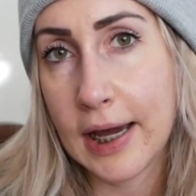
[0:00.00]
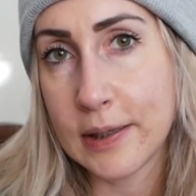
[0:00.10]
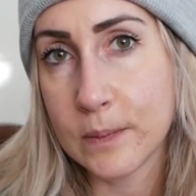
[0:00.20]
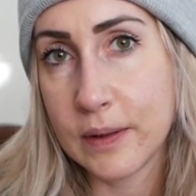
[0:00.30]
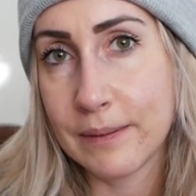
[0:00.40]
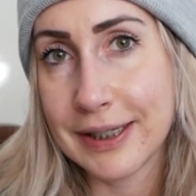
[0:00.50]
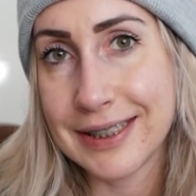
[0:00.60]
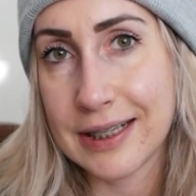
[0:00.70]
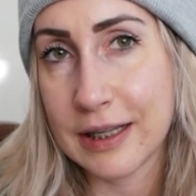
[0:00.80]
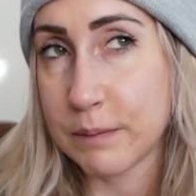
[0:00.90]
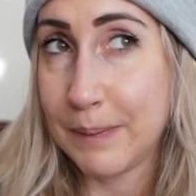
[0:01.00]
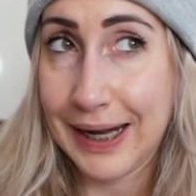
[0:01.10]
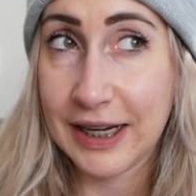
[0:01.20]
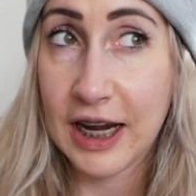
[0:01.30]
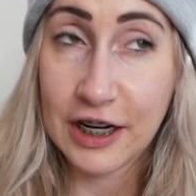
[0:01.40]
I don't really want to take like
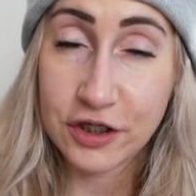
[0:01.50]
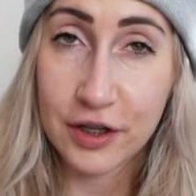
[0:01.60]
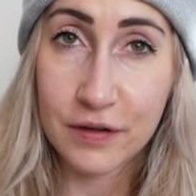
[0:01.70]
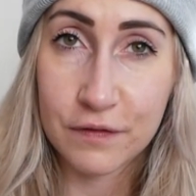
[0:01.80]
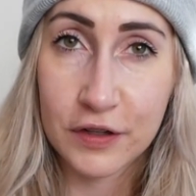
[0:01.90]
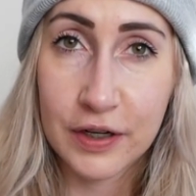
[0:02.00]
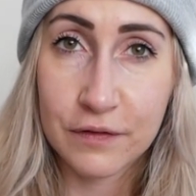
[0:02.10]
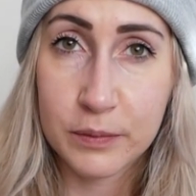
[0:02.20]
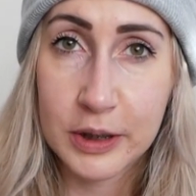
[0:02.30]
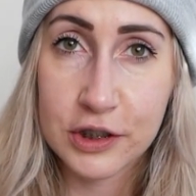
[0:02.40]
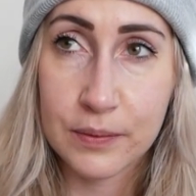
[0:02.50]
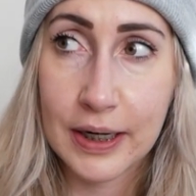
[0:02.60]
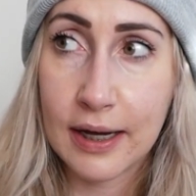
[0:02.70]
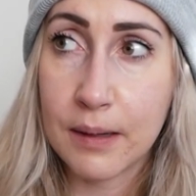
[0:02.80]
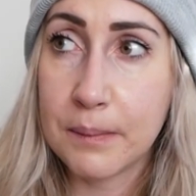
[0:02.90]
medication for inflammation right
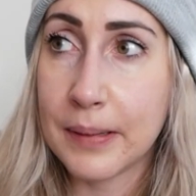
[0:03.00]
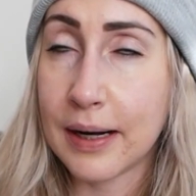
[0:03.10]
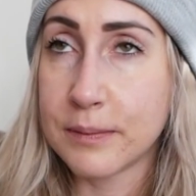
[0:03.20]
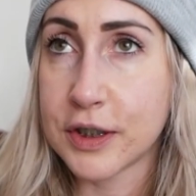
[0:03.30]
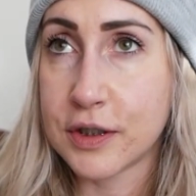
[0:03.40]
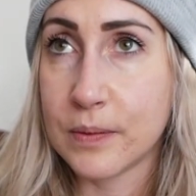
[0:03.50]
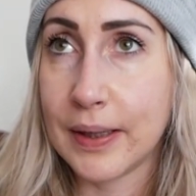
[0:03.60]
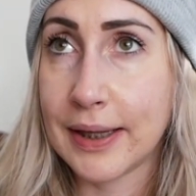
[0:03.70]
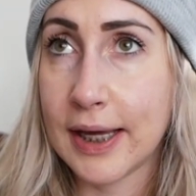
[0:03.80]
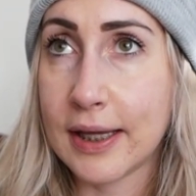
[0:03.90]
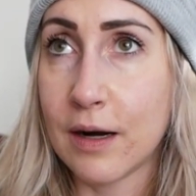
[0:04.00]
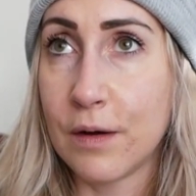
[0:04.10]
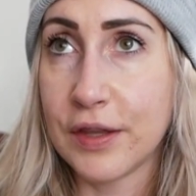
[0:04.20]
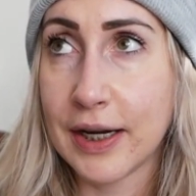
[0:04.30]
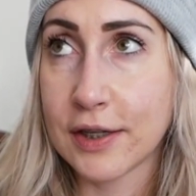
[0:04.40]
now, but I'm just doing like
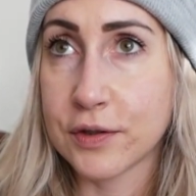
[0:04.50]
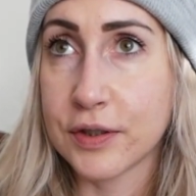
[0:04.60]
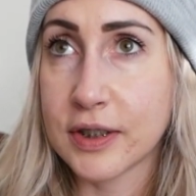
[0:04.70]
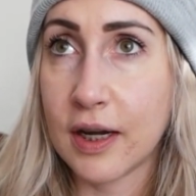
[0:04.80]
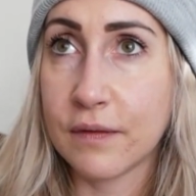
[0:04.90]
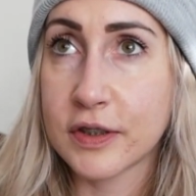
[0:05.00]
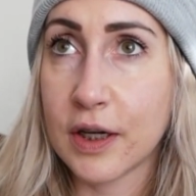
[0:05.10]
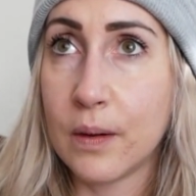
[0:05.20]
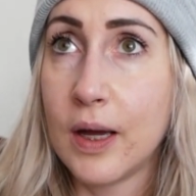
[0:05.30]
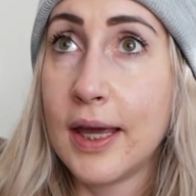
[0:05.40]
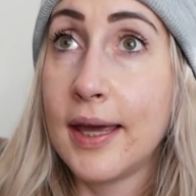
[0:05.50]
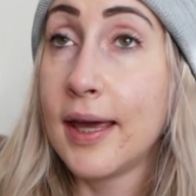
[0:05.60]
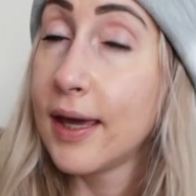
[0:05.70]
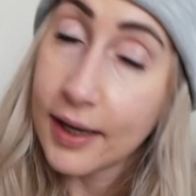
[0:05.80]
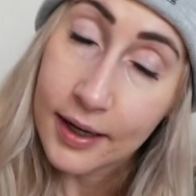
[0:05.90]
all the natural stuff. So
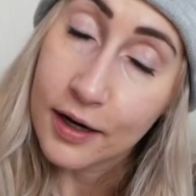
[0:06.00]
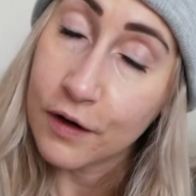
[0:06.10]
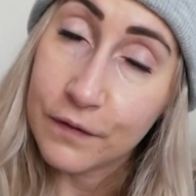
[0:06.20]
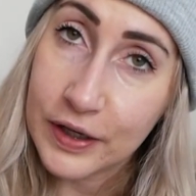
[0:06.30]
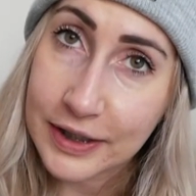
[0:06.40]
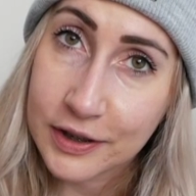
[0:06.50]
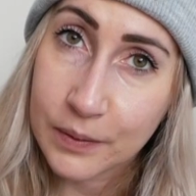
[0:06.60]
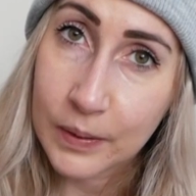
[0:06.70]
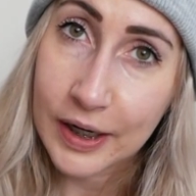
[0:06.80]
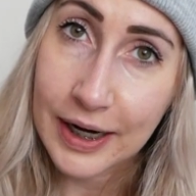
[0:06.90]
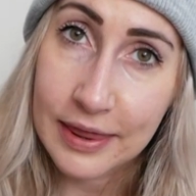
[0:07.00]
hopefully that's gonna work.